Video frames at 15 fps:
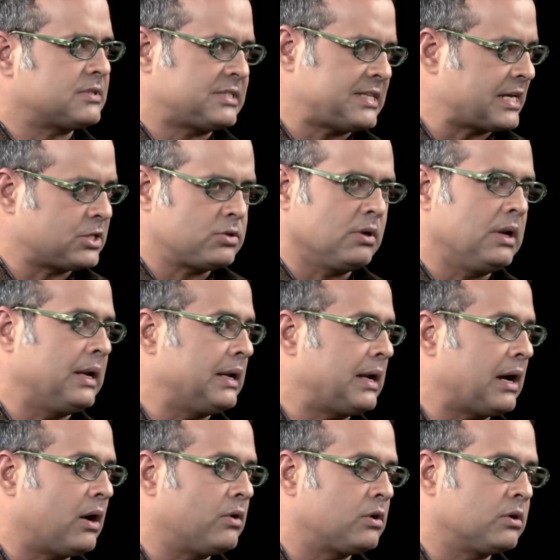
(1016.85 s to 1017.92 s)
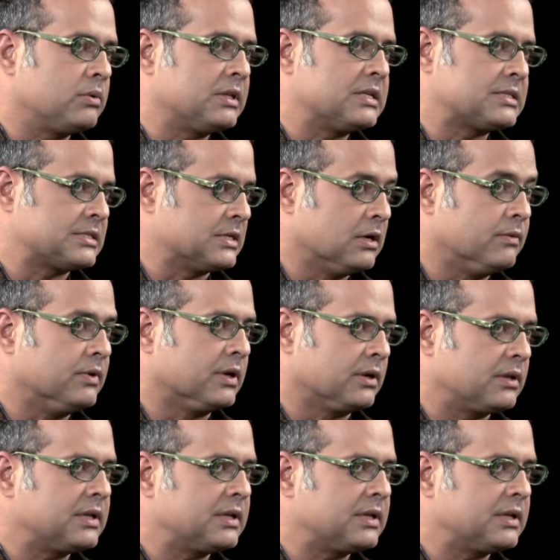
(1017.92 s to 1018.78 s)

sexual encounter with a servant.